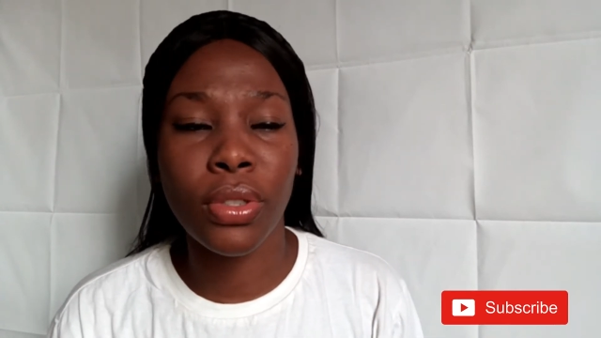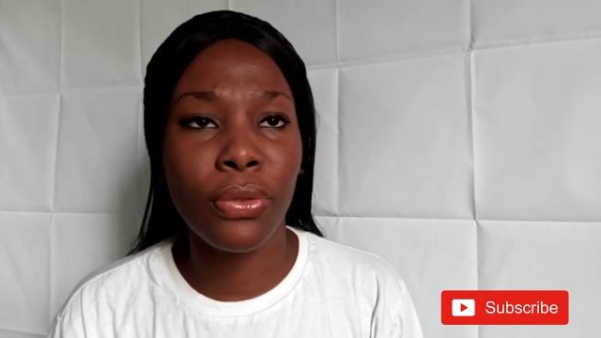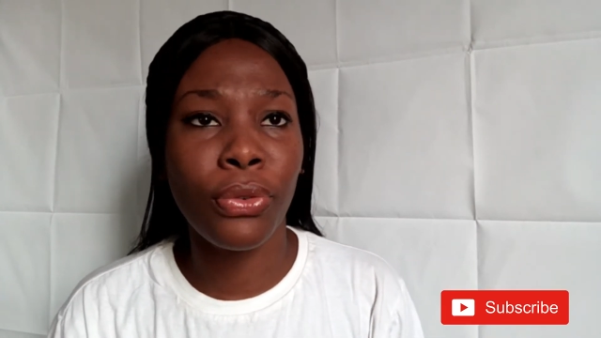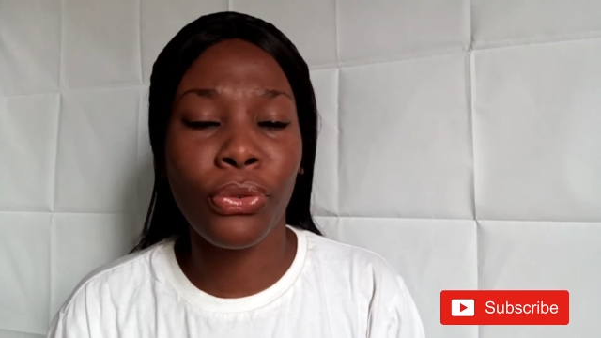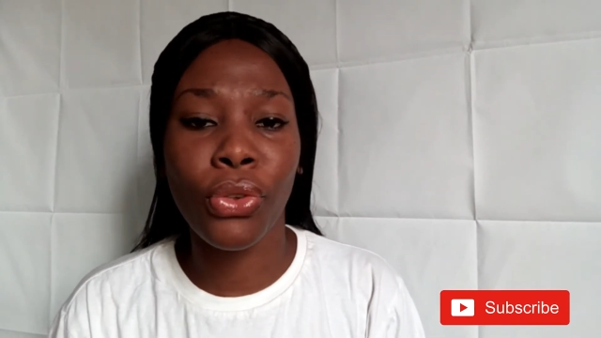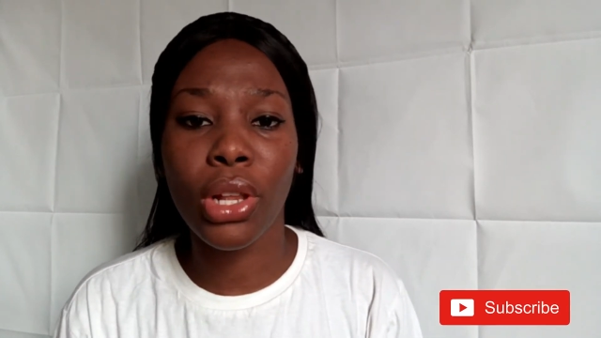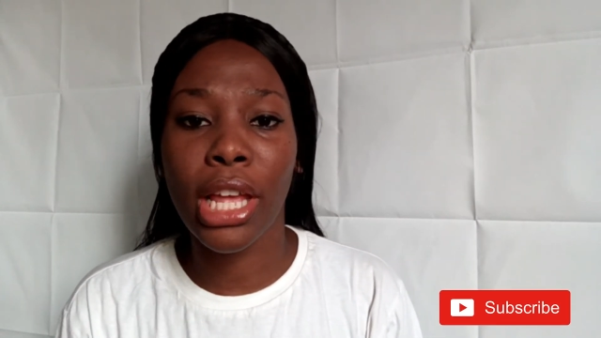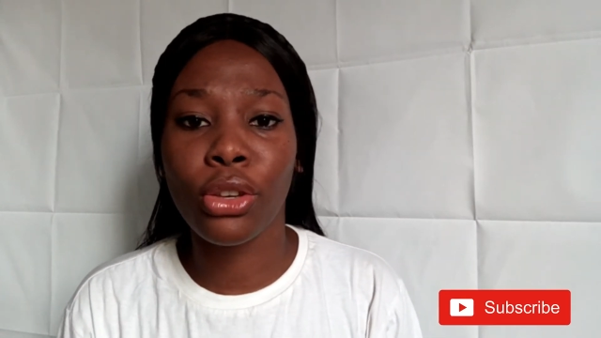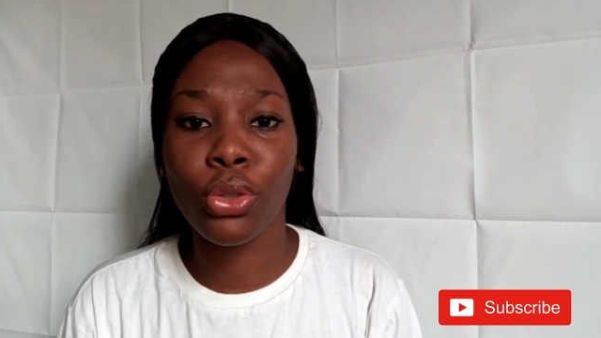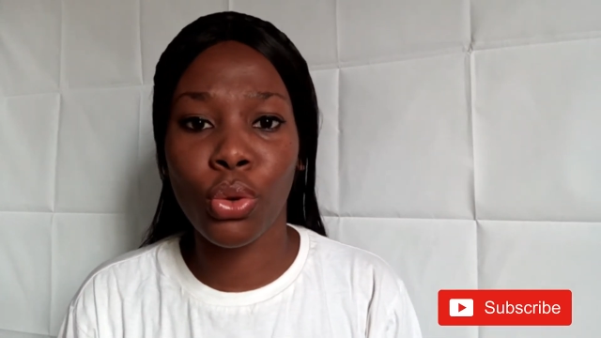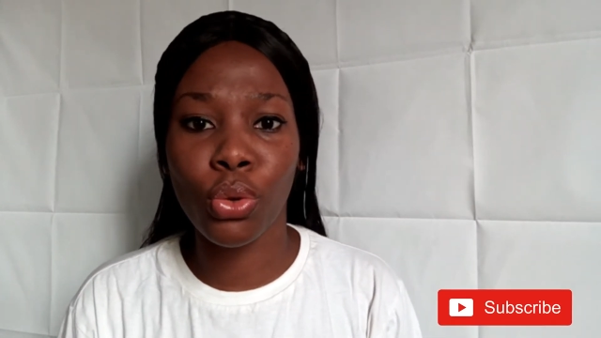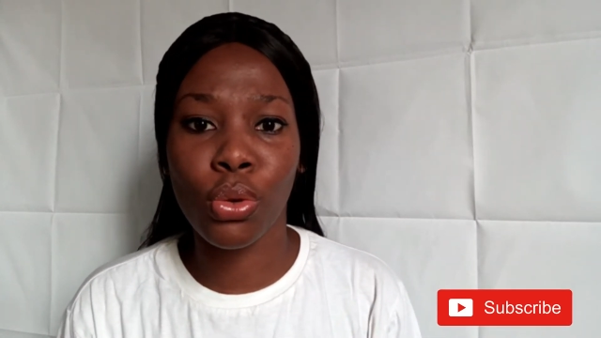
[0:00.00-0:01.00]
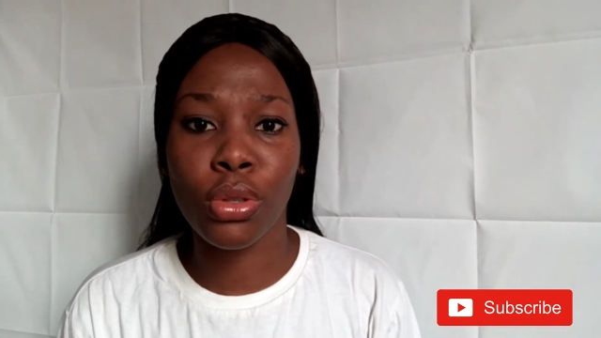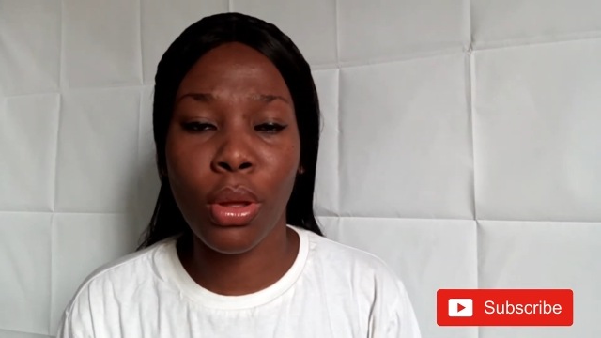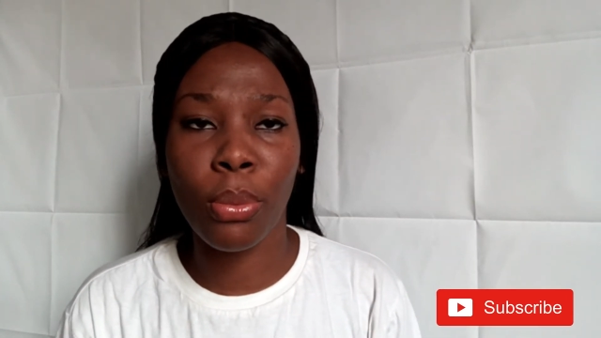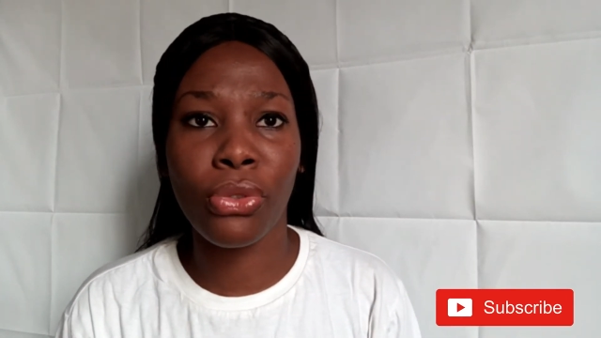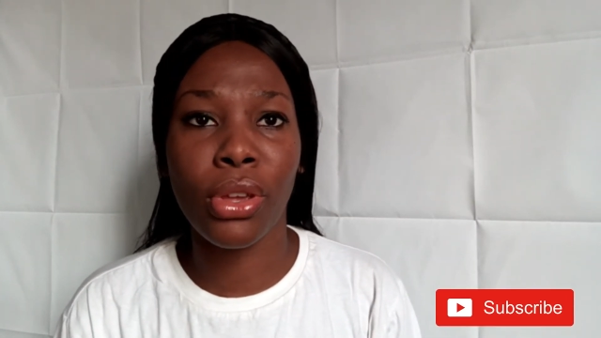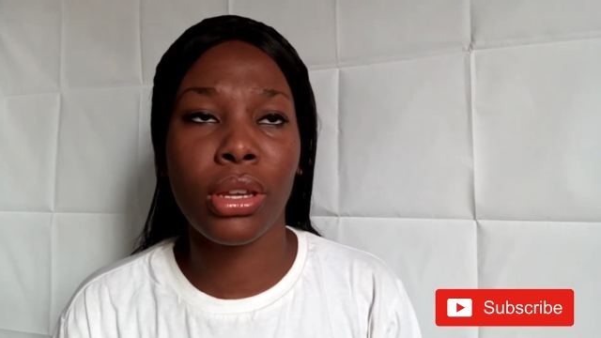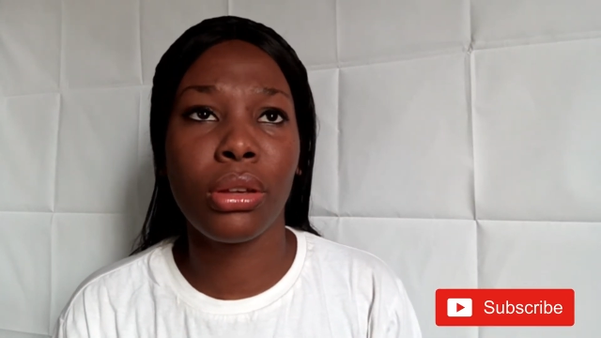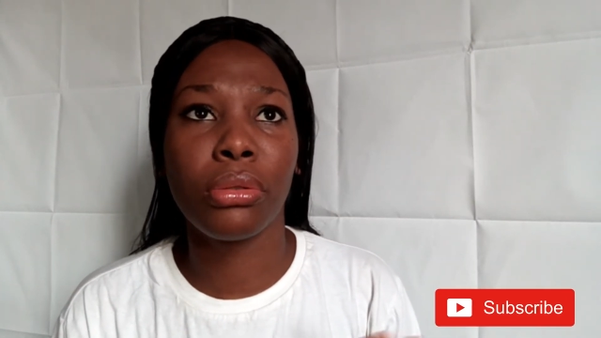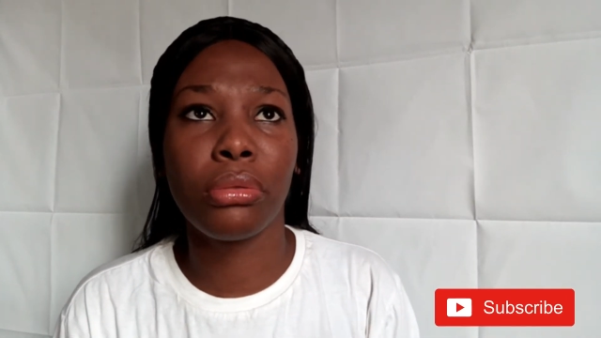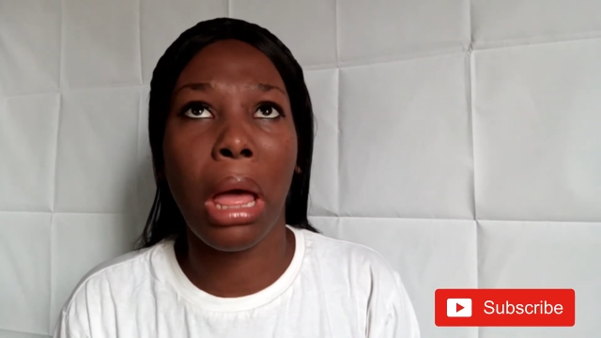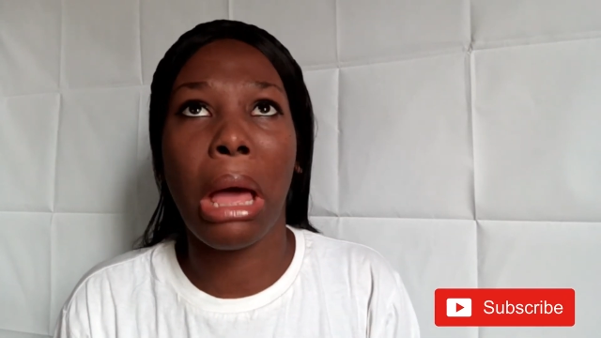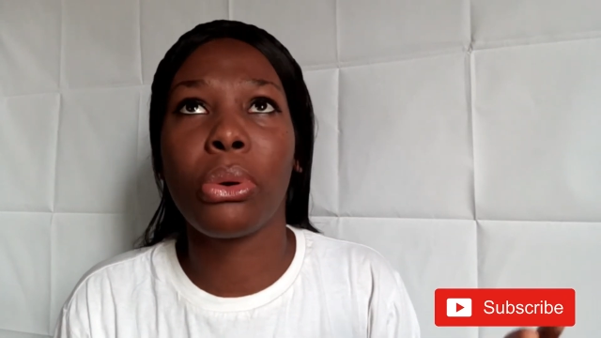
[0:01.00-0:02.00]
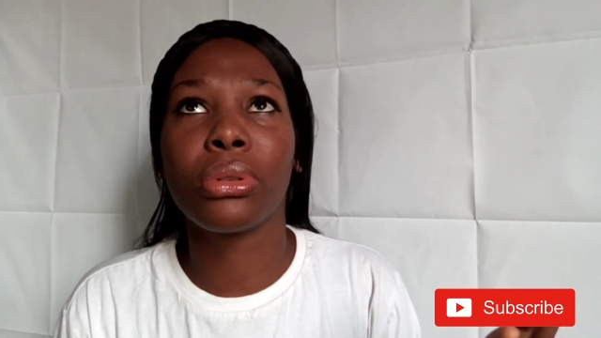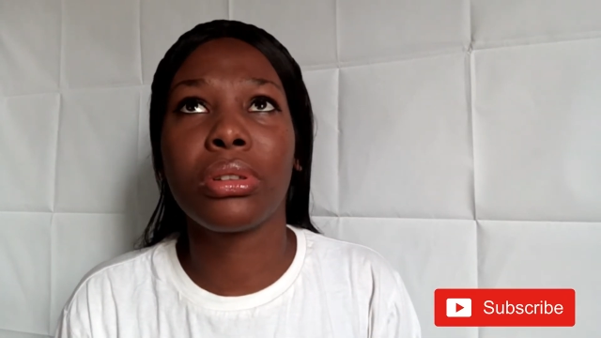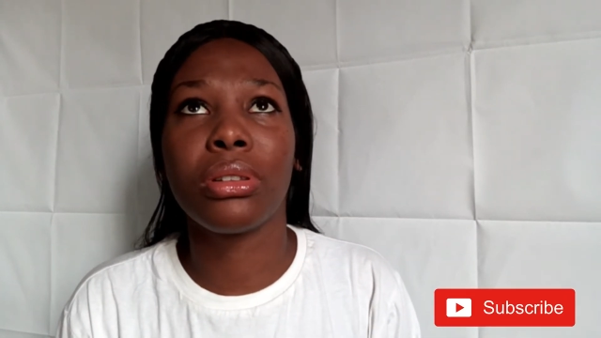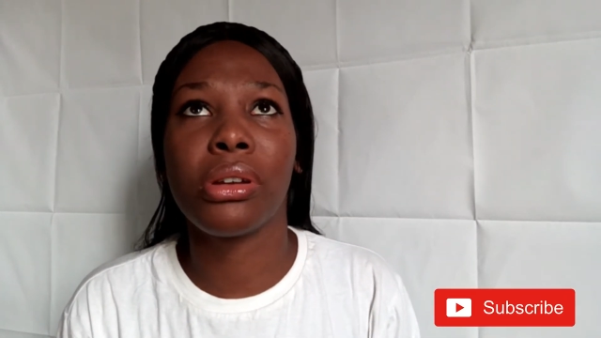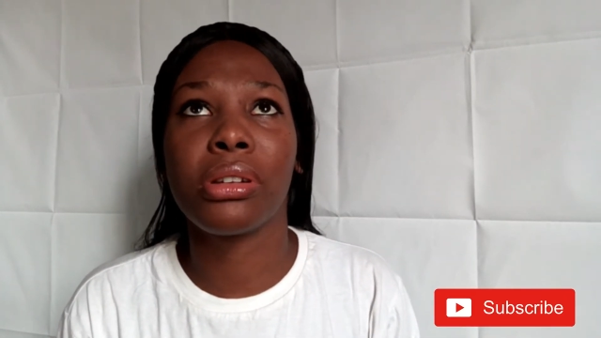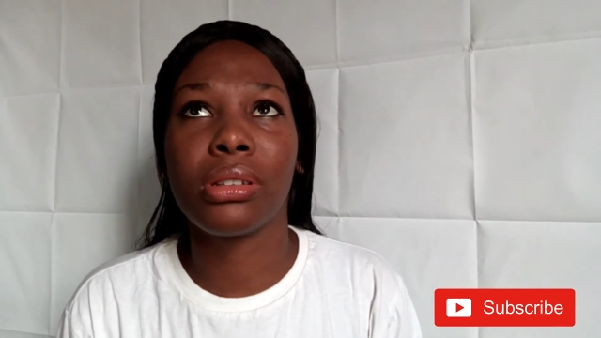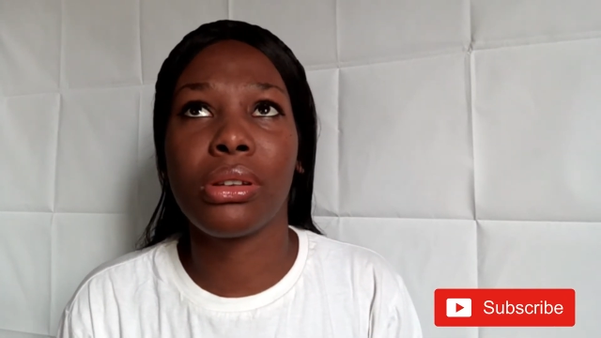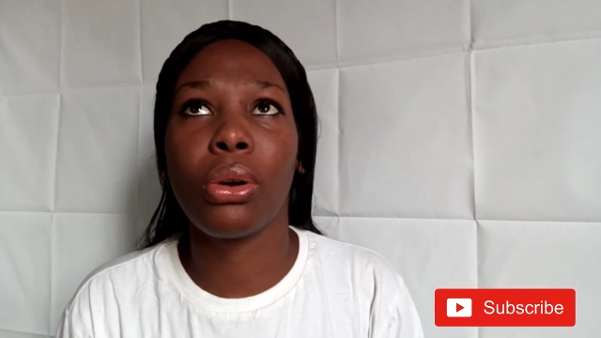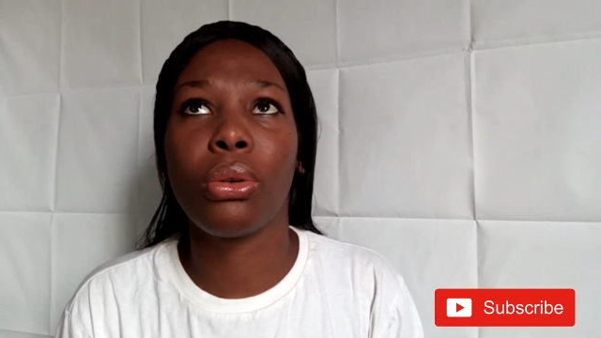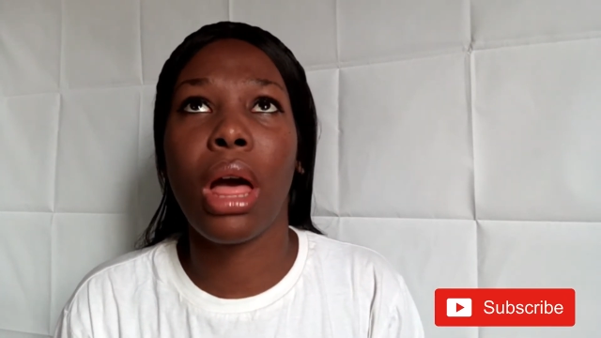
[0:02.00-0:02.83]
If you feel like you don't know something, oh, I want to learn it, oh,